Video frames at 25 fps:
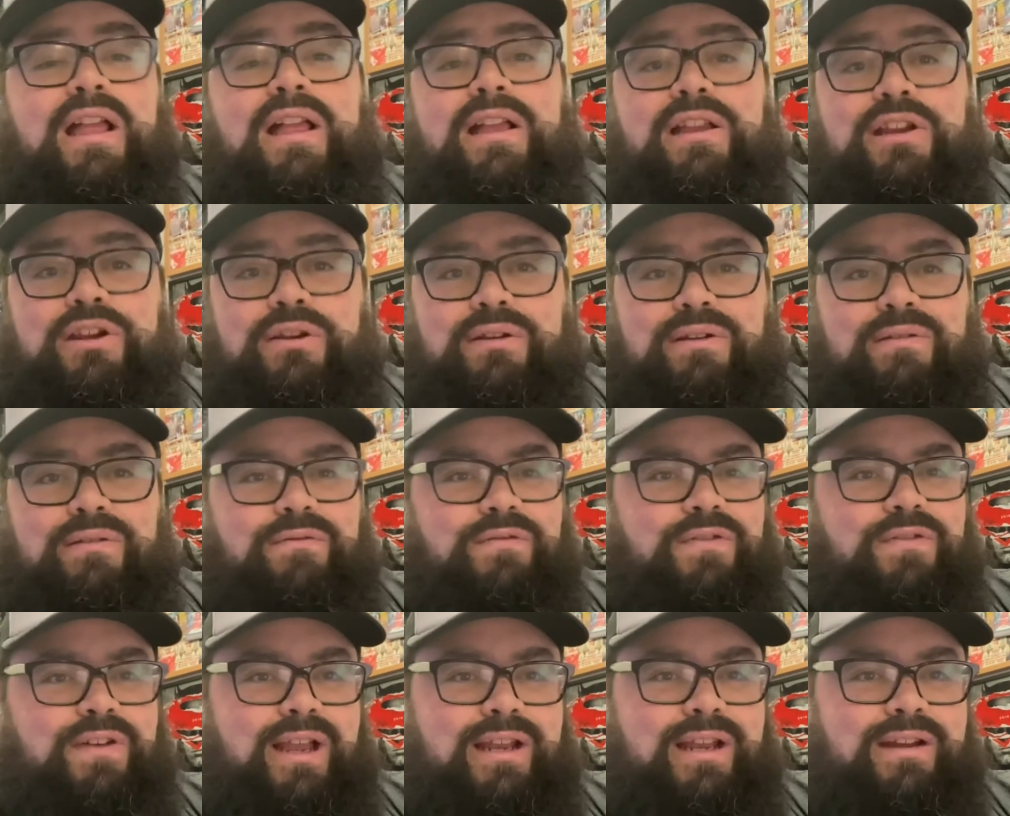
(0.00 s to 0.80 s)
You can
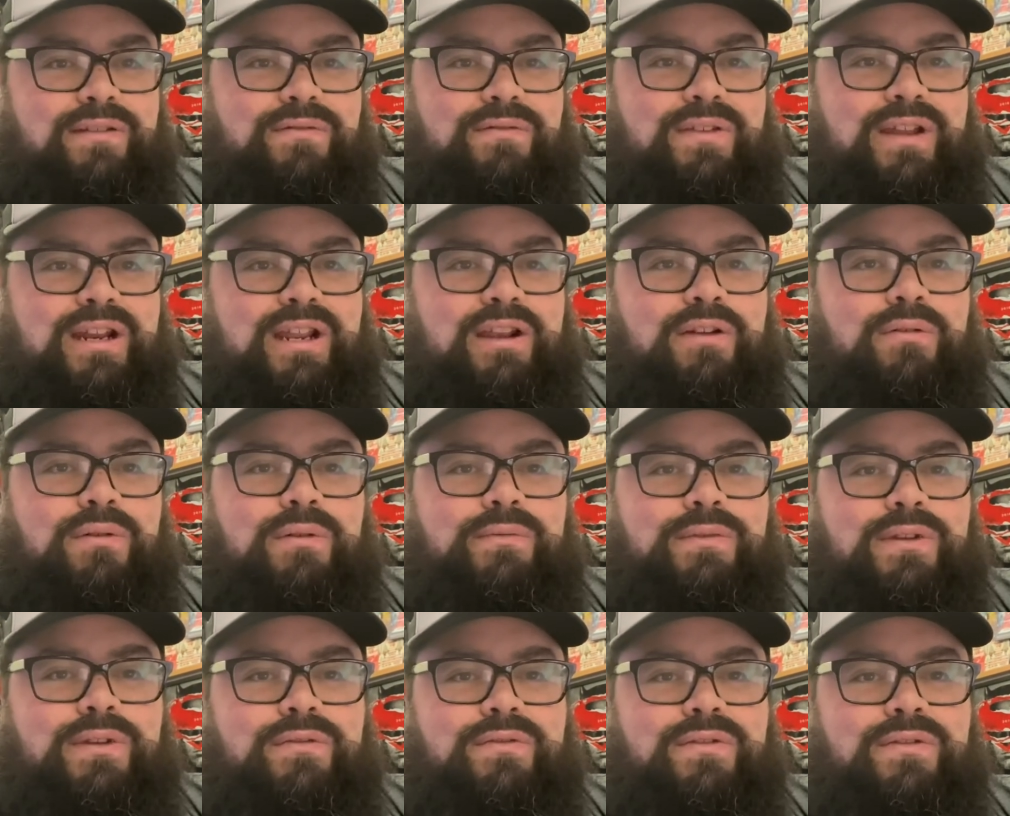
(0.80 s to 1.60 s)
find a video
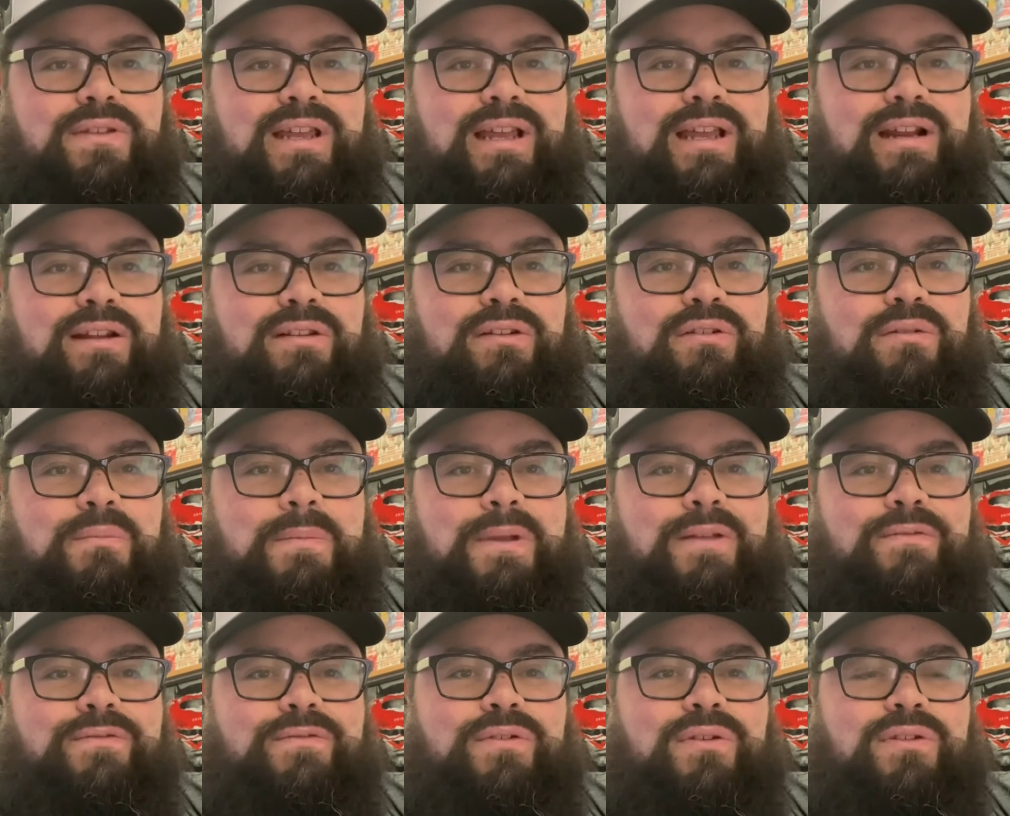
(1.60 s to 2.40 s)
review for that a little
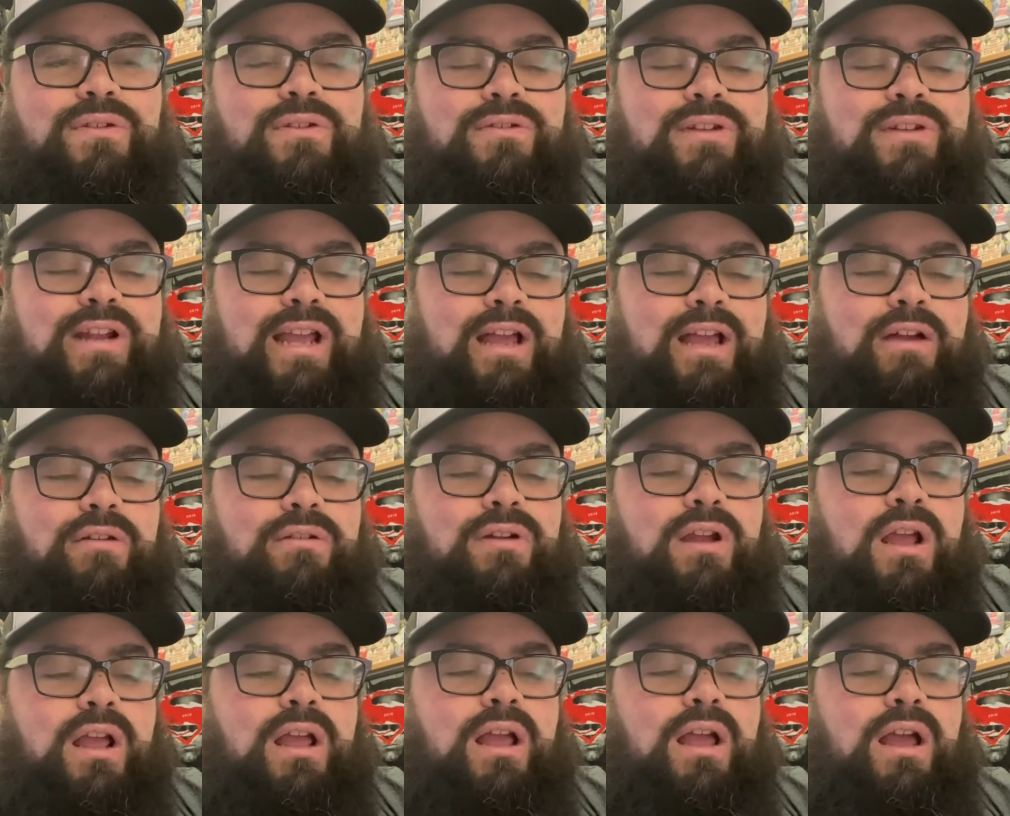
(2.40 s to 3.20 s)
bit further down,
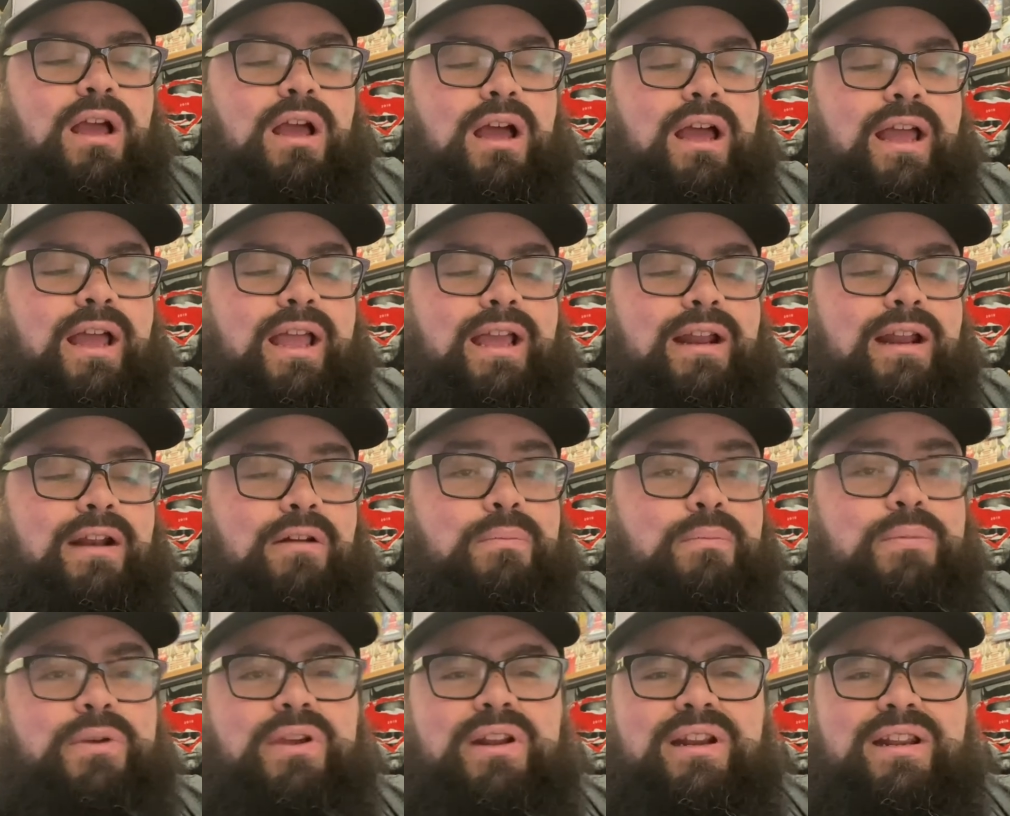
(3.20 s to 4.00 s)
and I'll
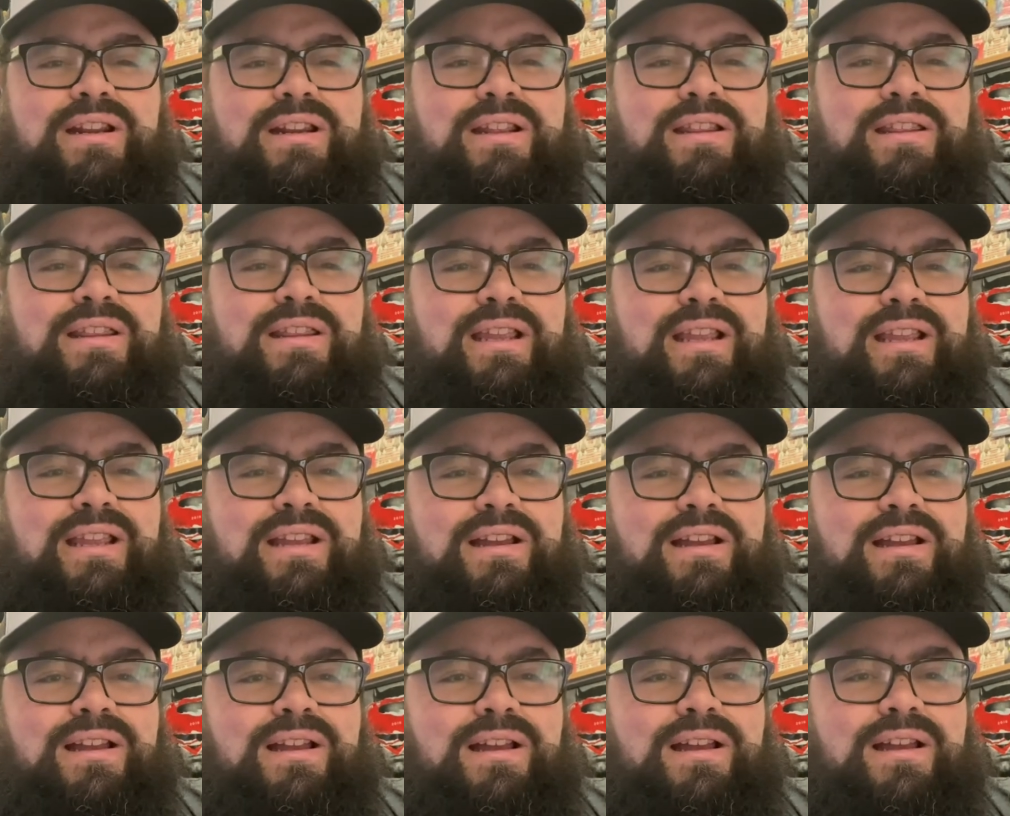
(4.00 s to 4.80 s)
put it in
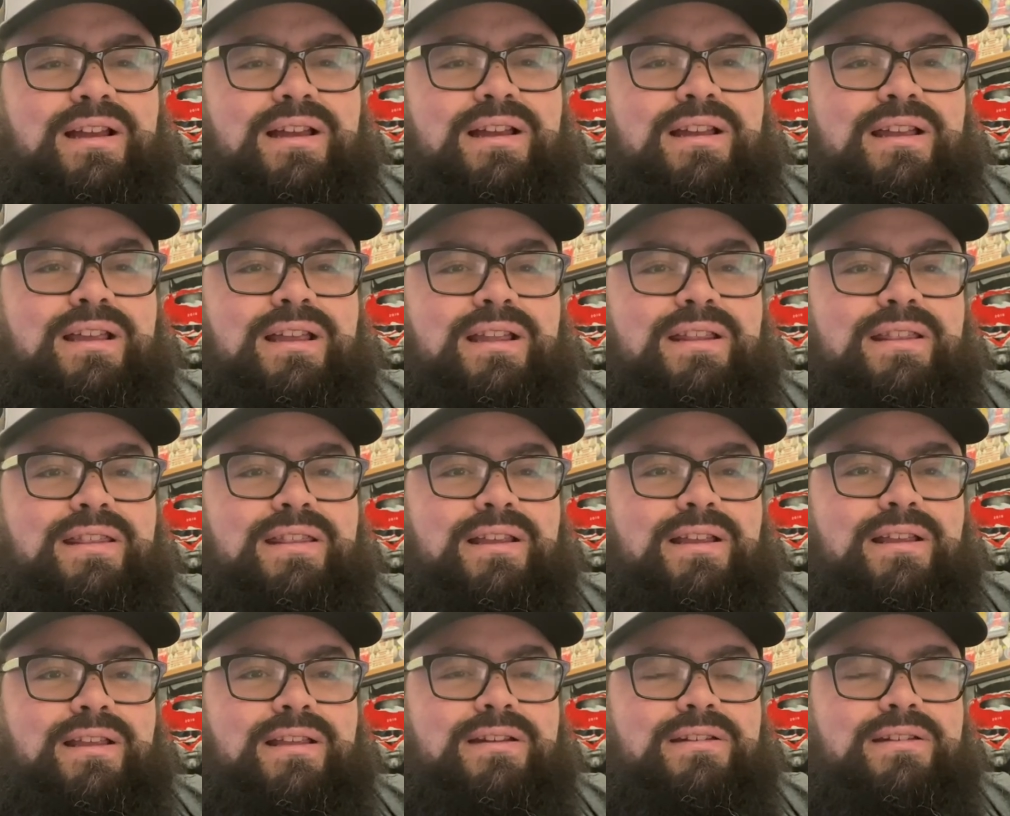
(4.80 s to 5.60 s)

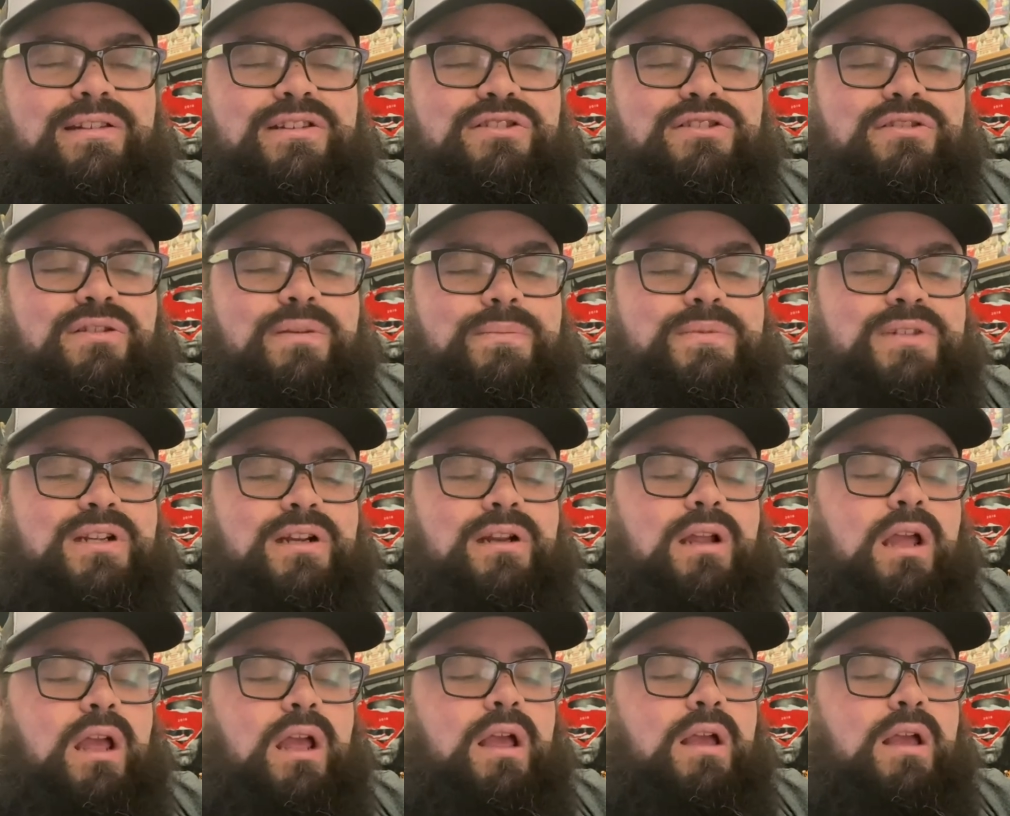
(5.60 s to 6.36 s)
the description.